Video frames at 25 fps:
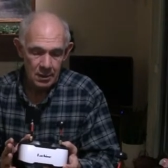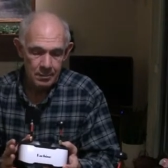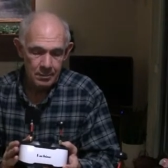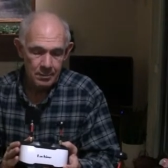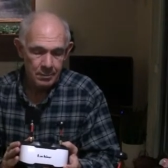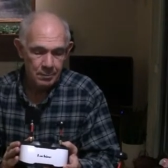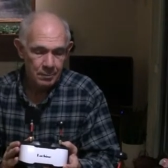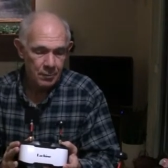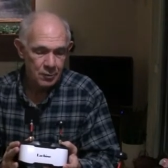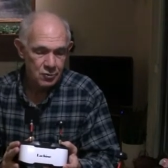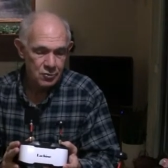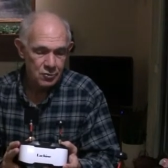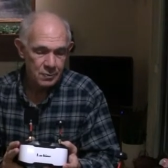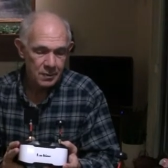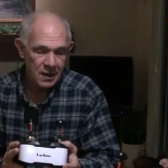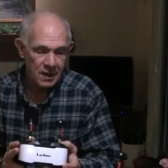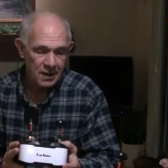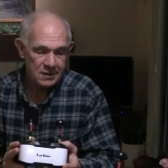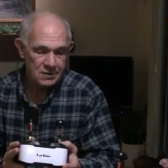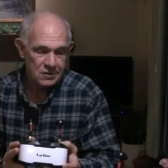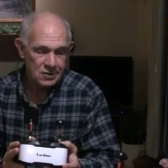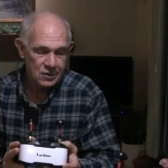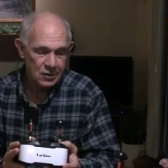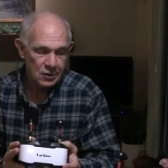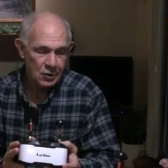Most
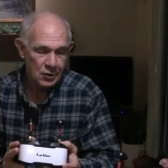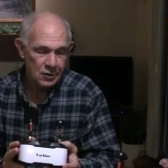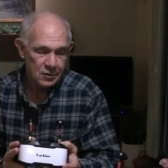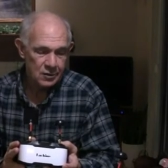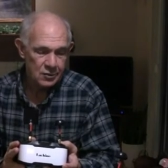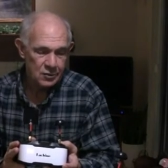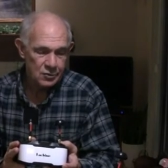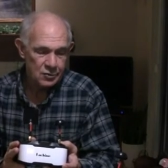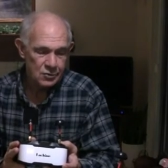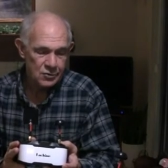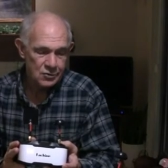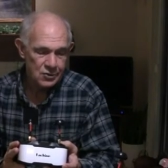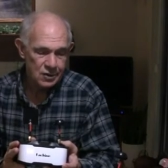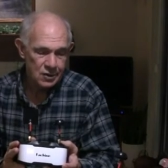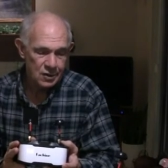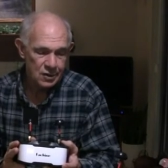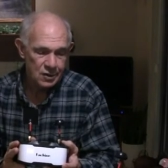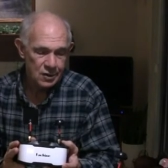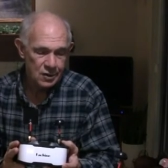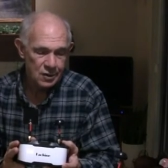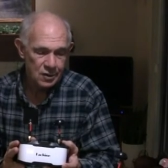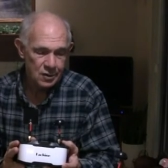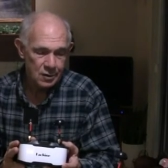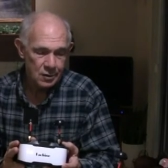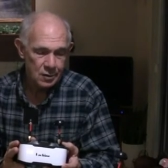box goggles
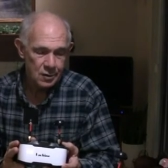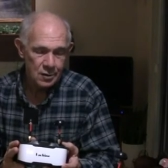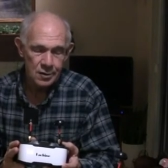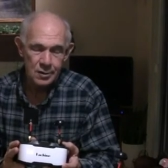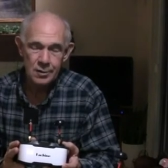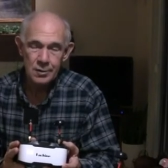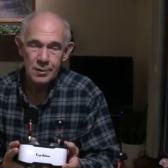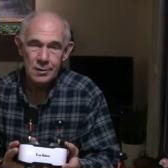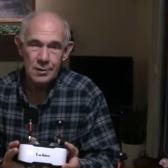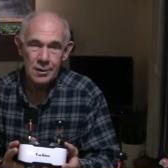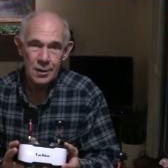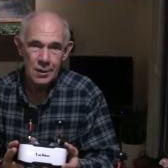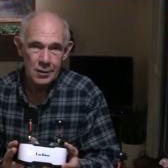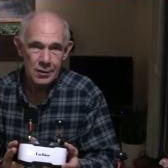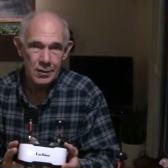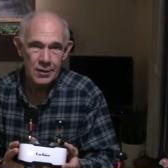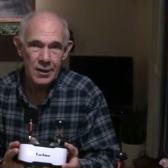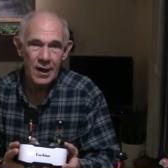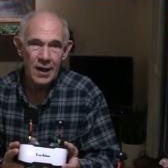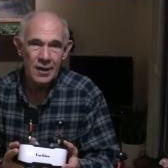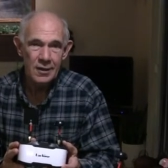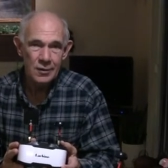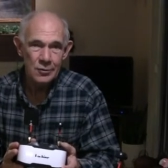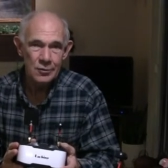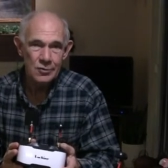are
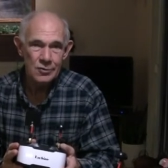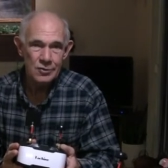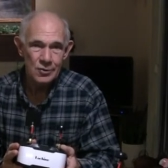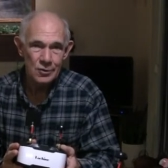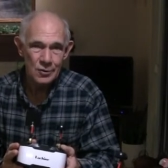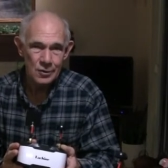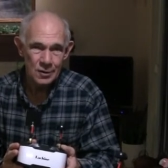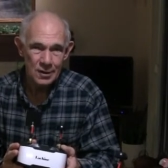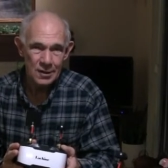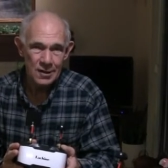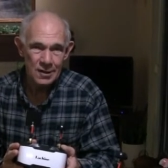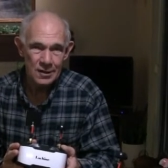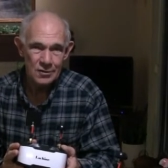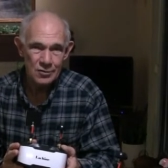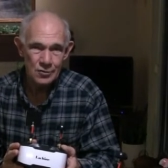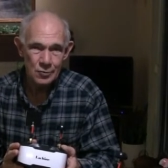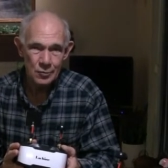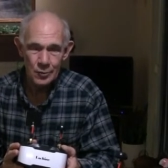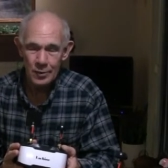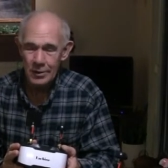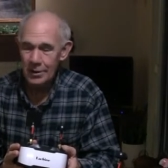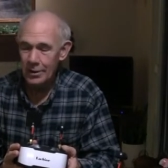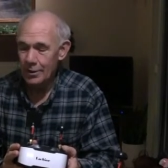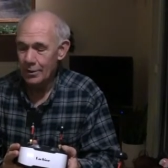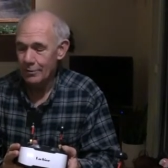$100 or less,
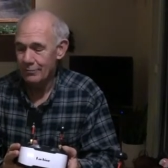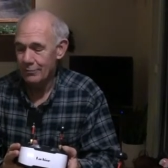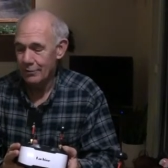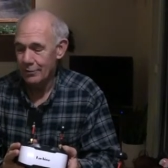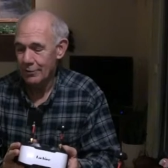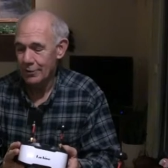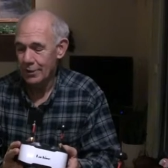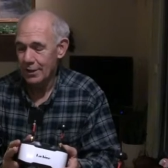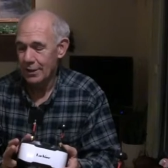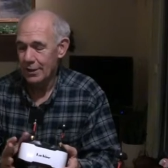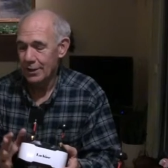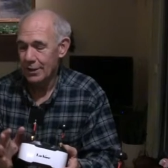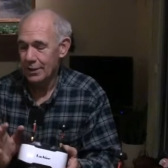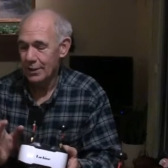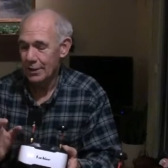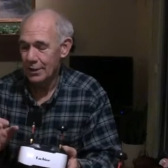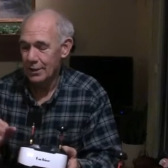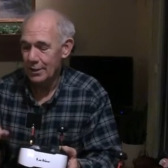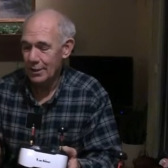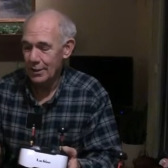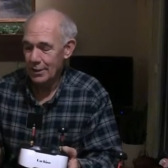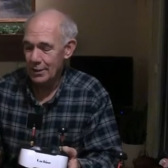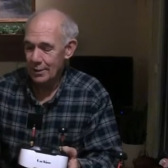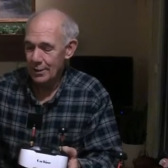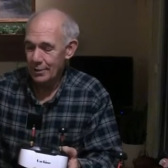where if you're getting
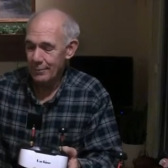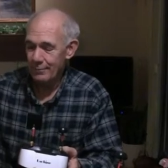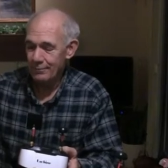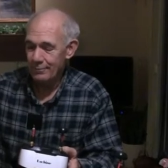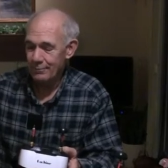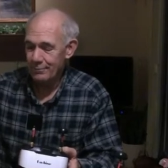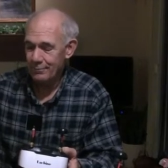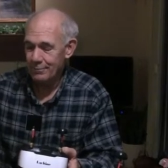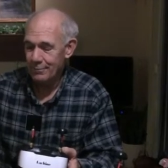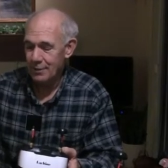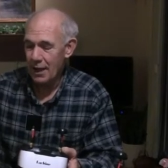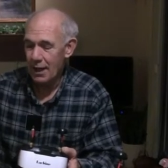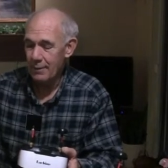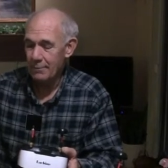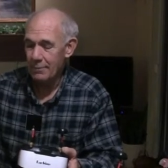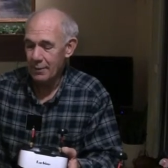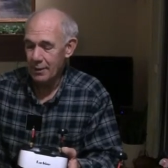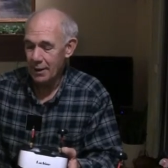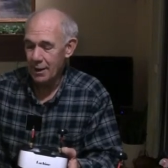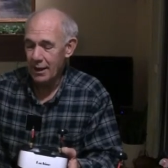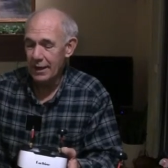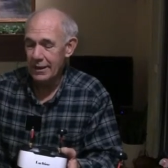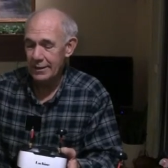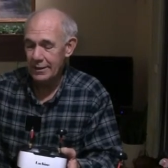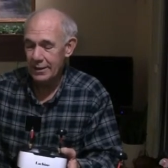top of the
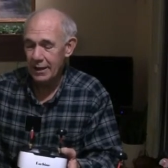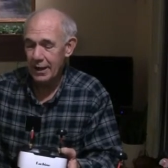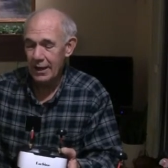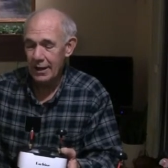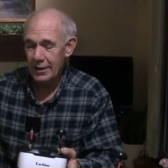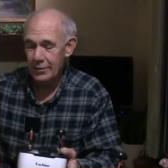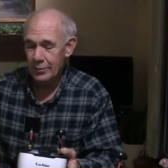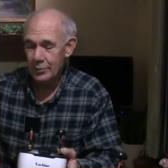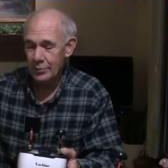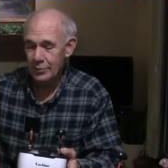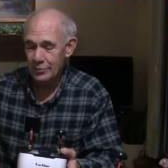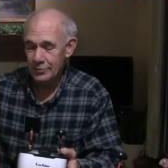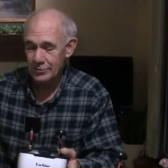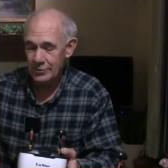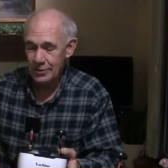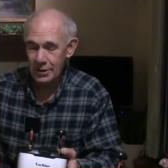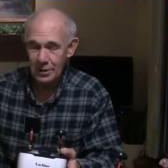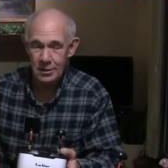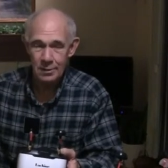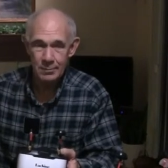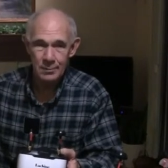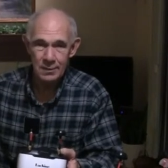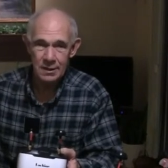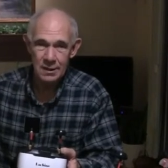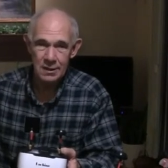line goggles, they
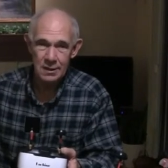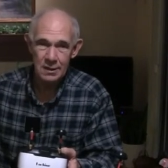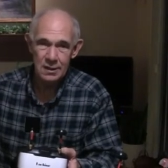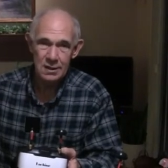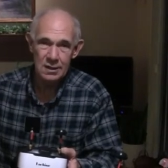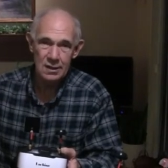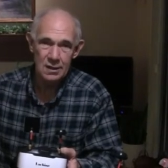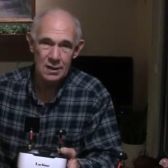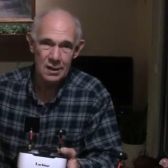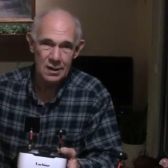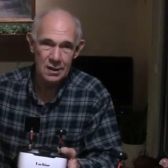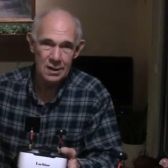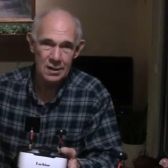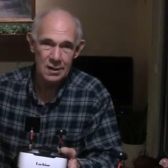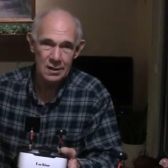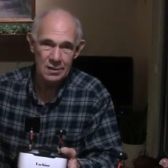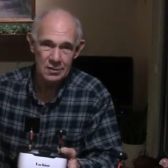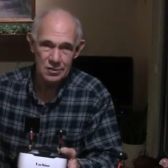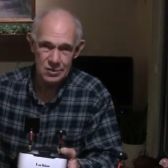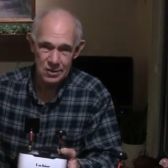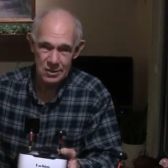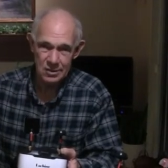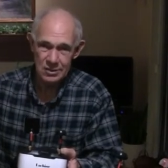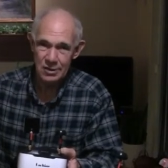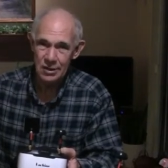could be
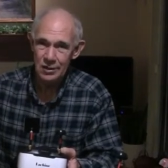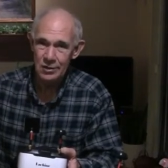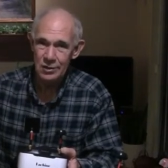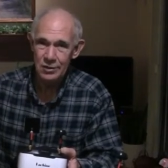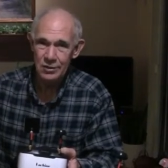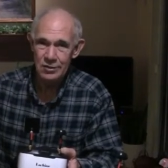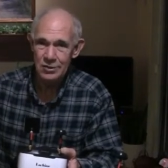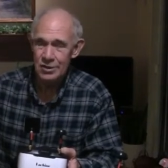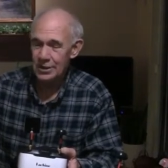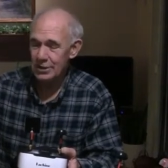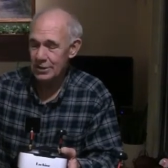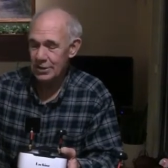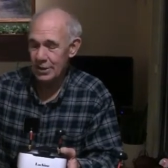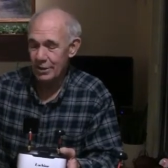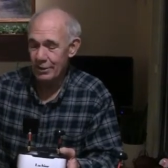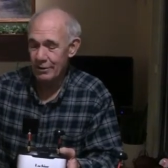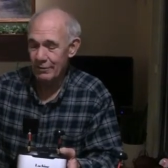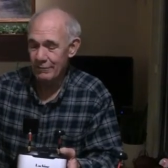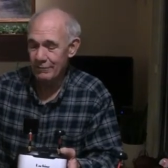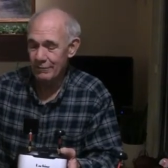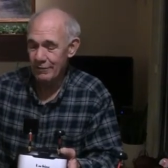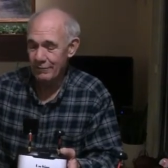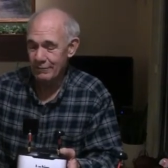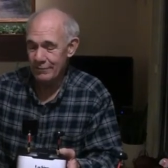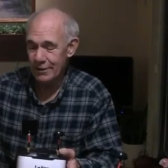$600,
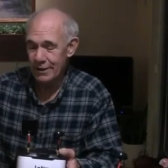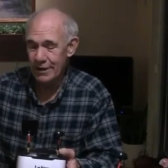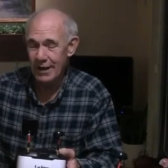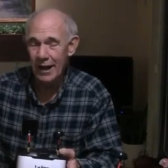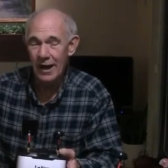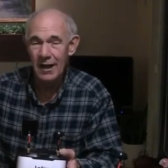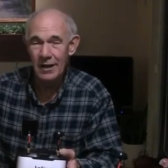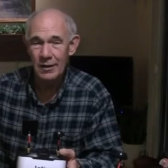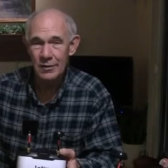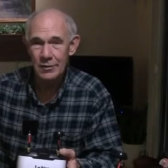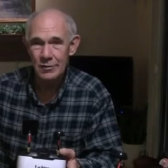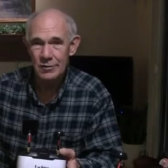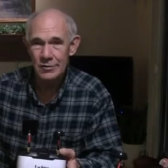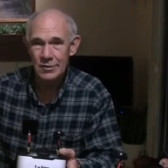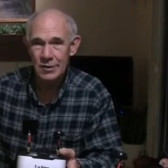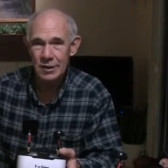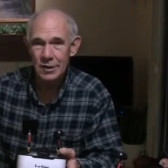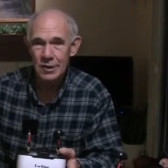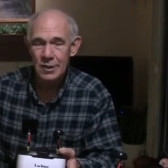$650.